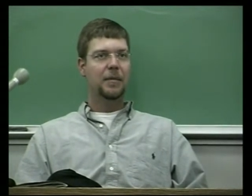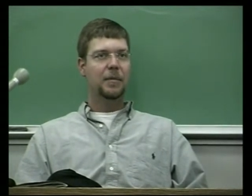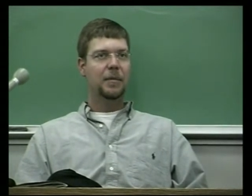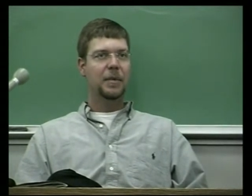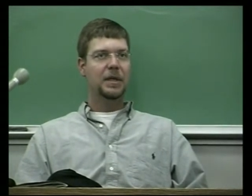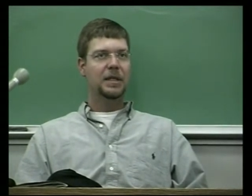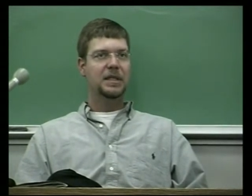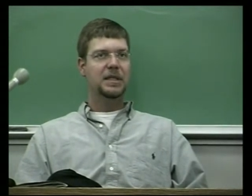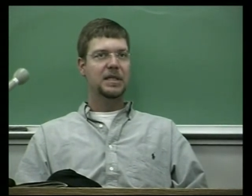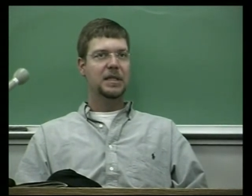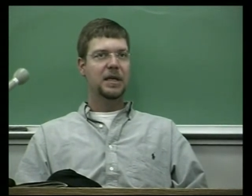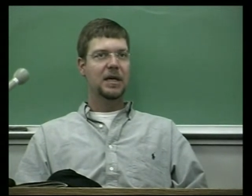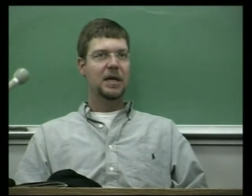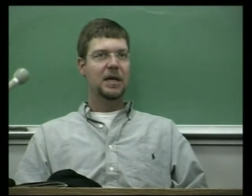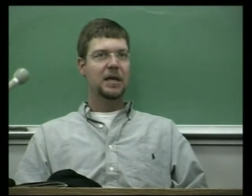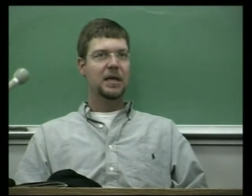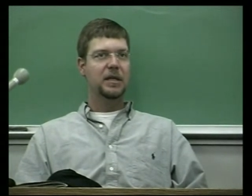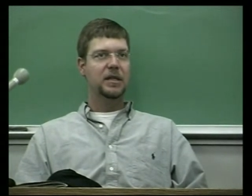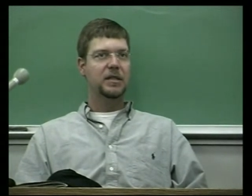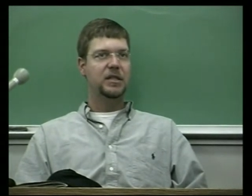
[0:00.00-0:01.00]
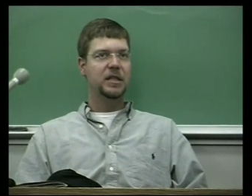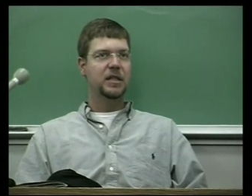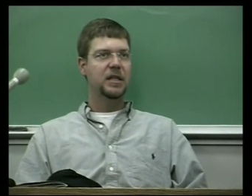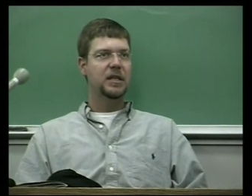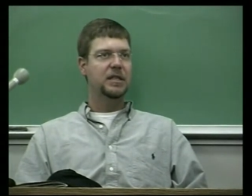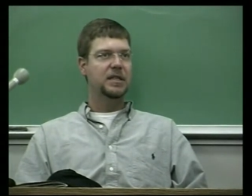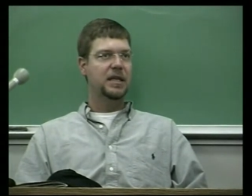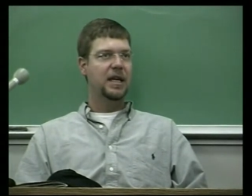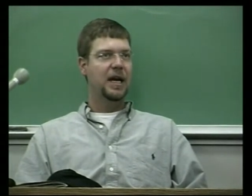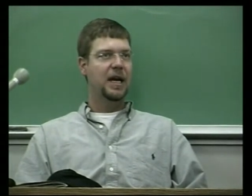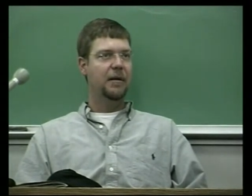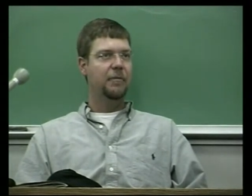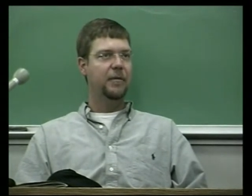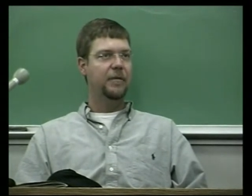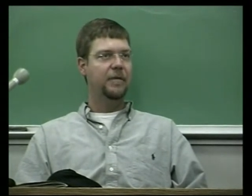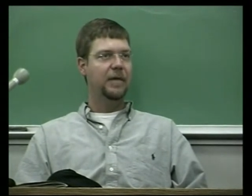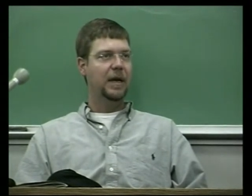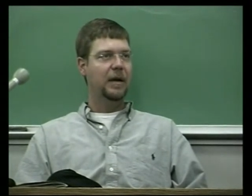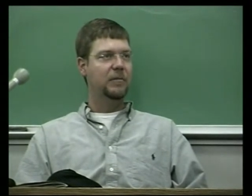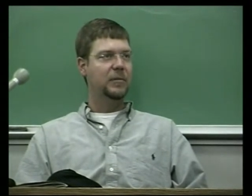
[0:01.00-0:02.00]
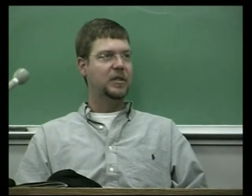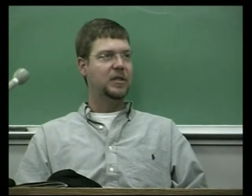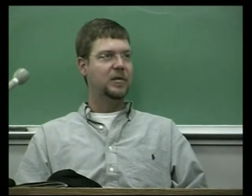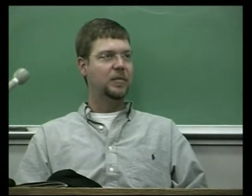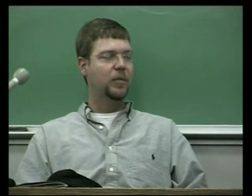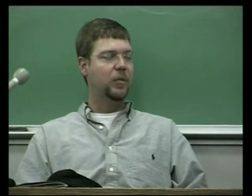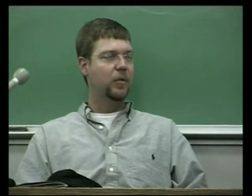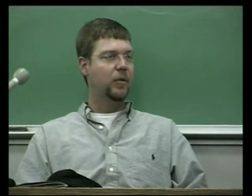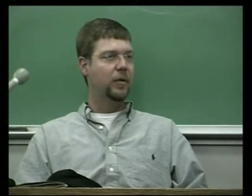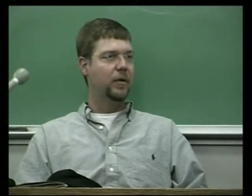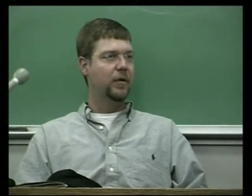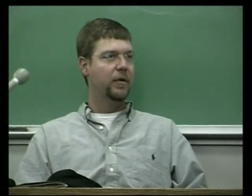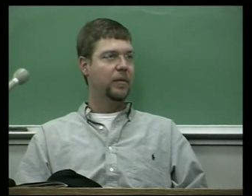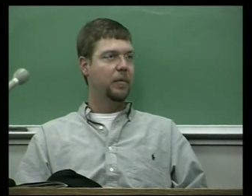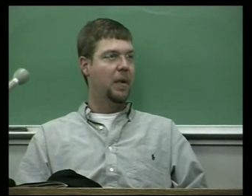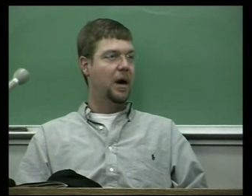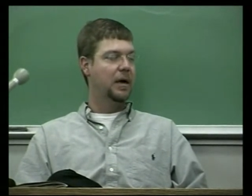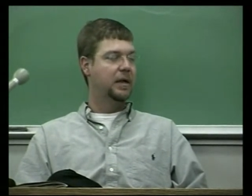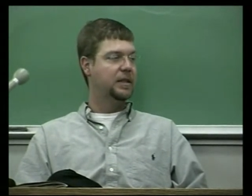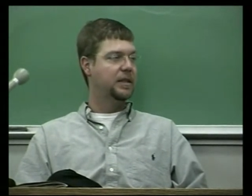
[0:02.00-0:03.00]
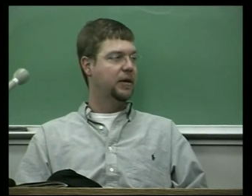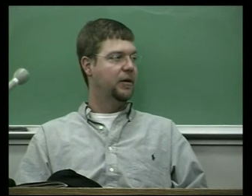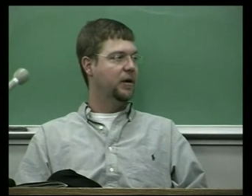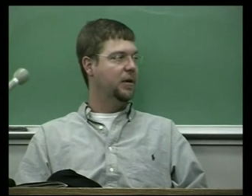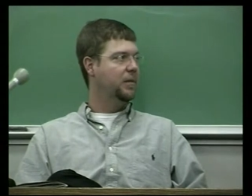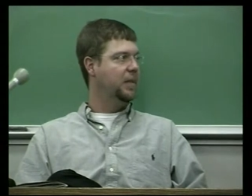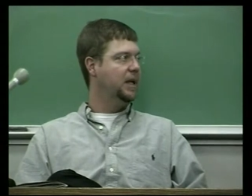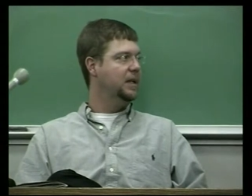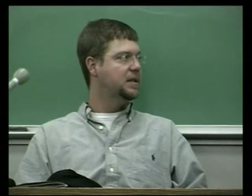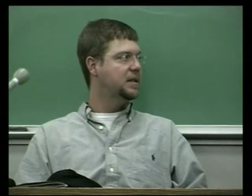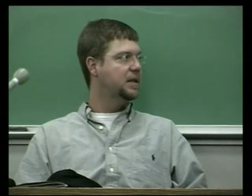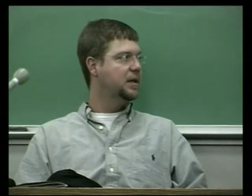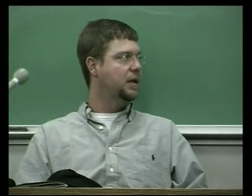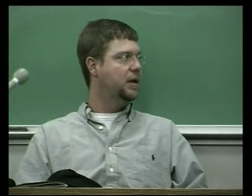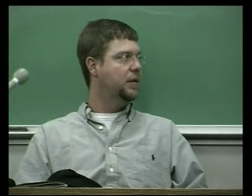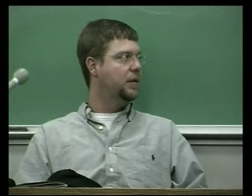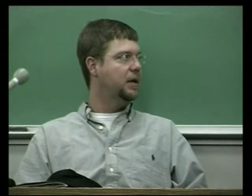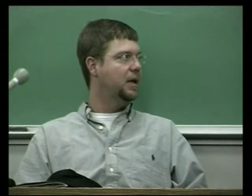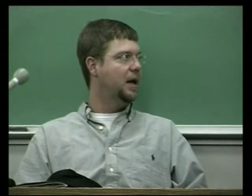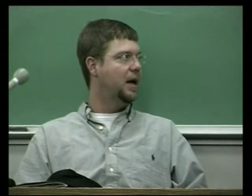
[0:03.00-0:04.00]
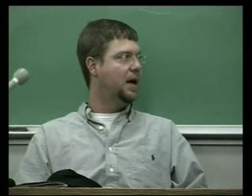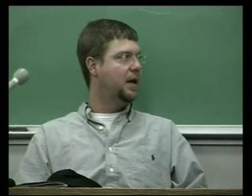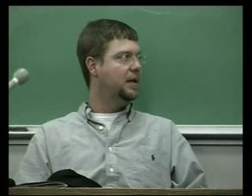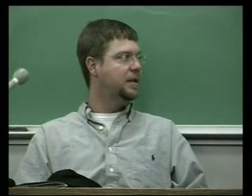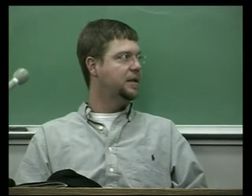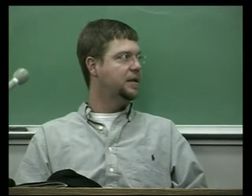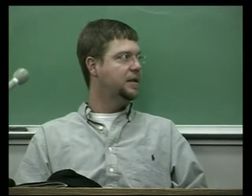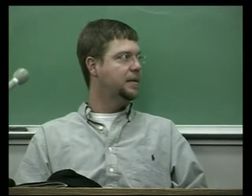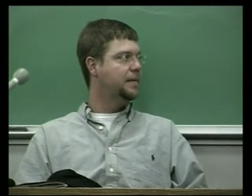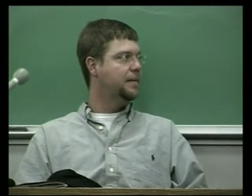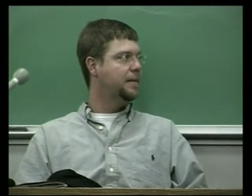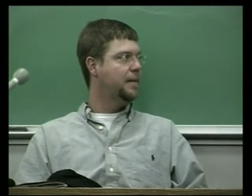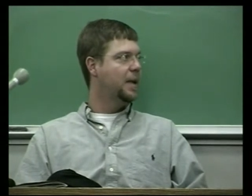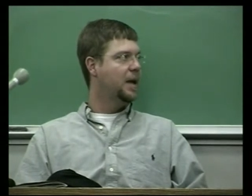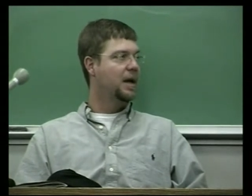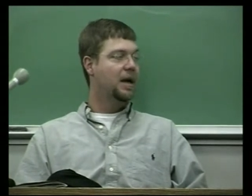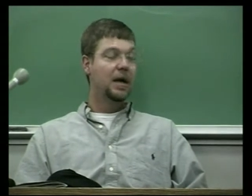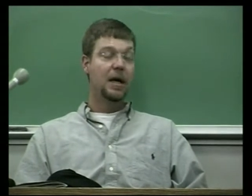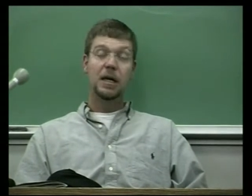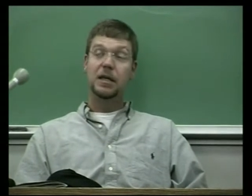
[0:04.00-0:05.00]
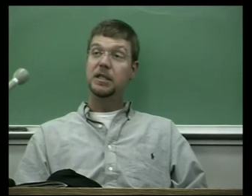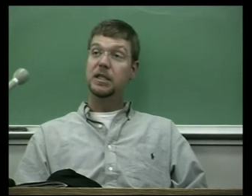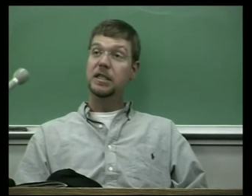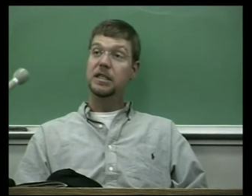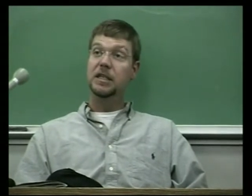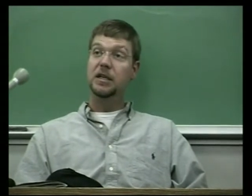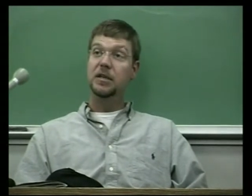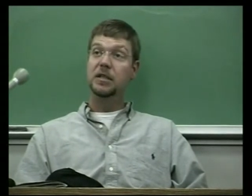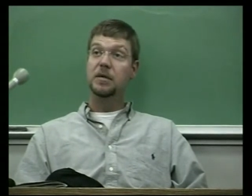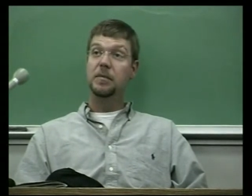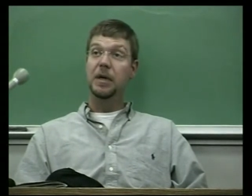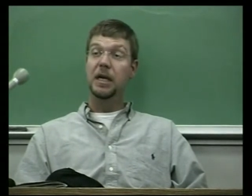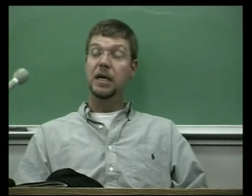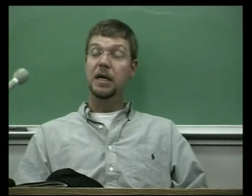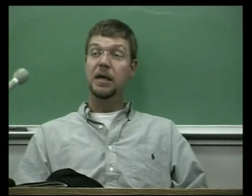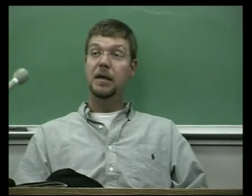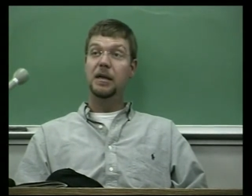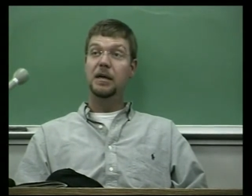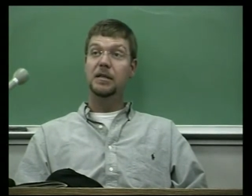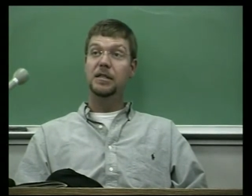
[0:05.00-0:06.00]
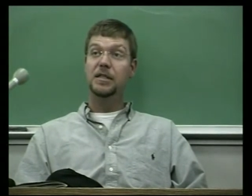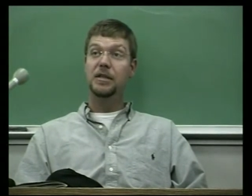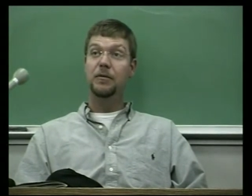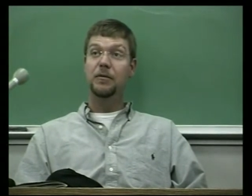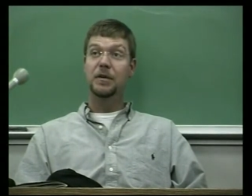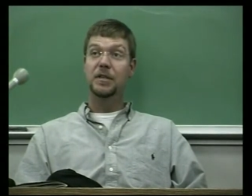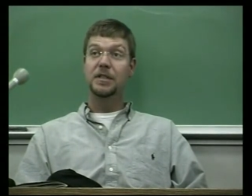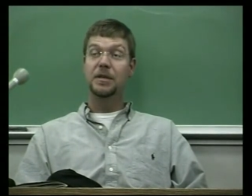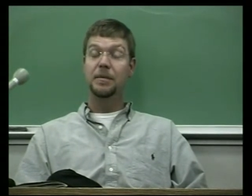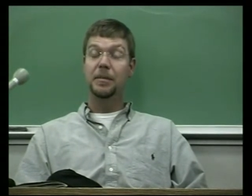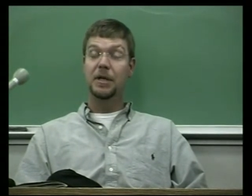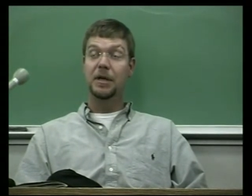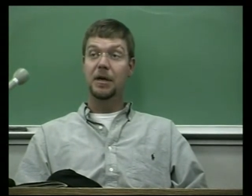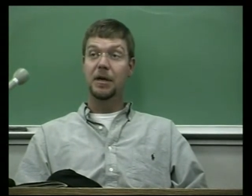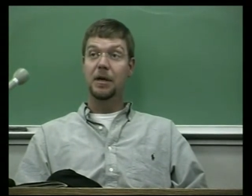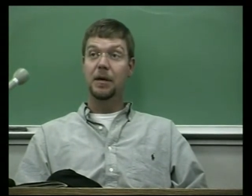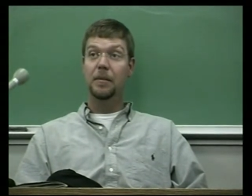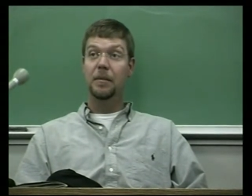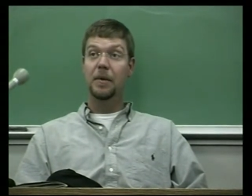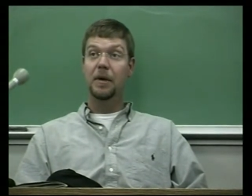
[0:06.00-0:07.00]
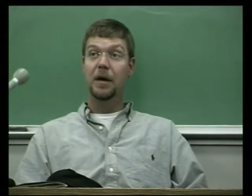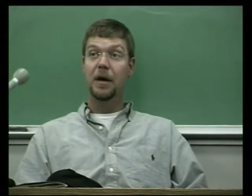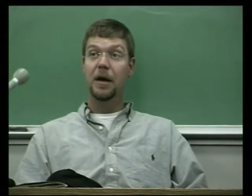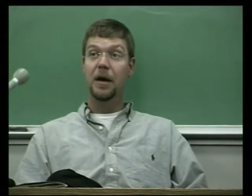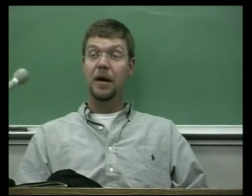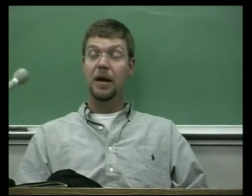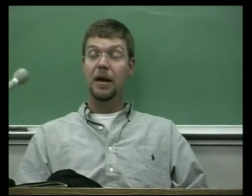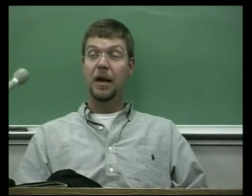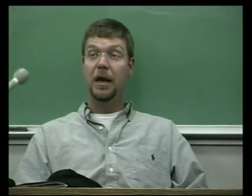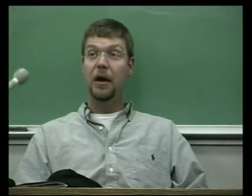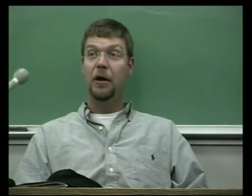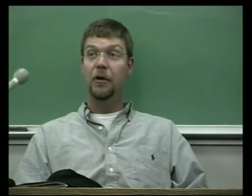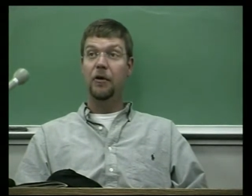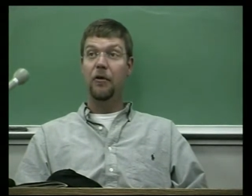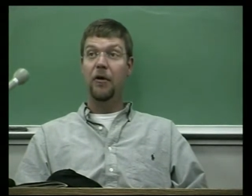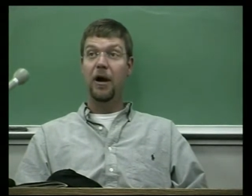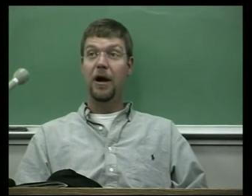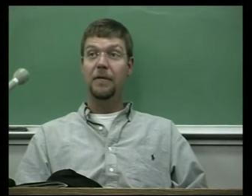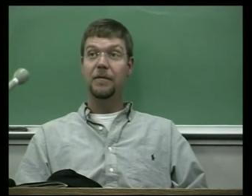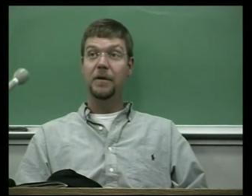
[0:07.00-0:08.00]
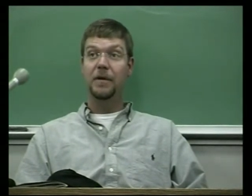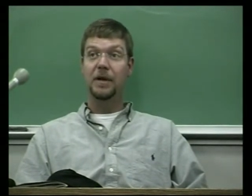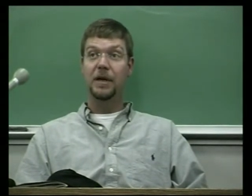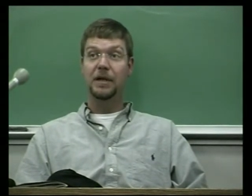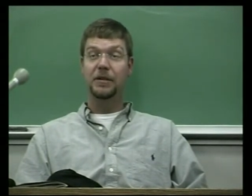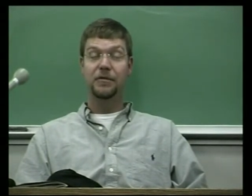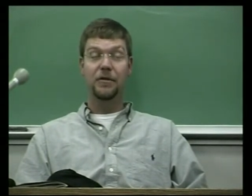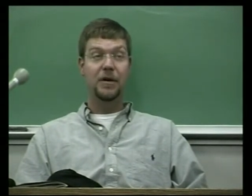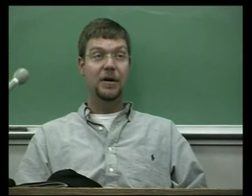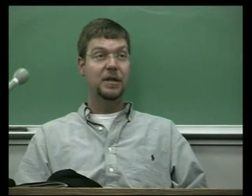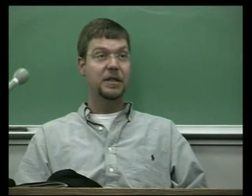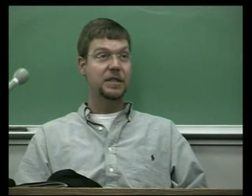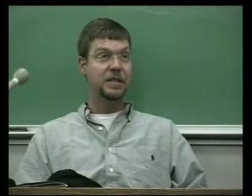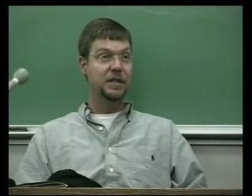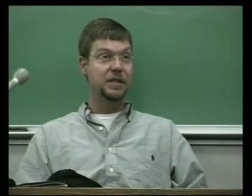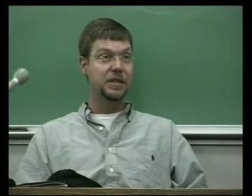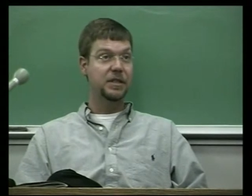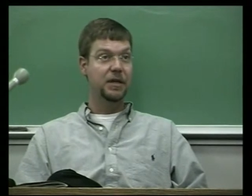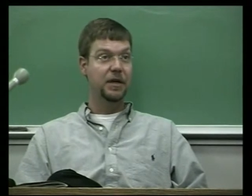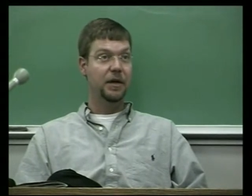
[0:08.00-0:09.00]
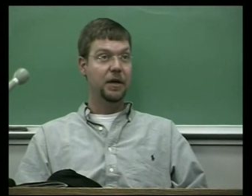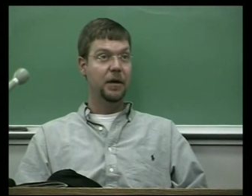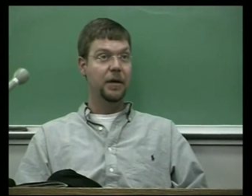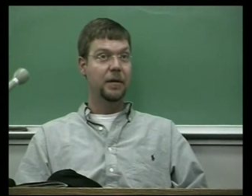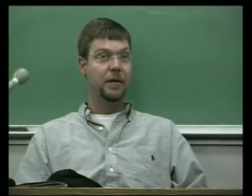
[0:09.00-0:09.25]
but uh, she doesn't have the family support or monetary means to go to college. She tells me that she wants to become an aircraft electronics engineer,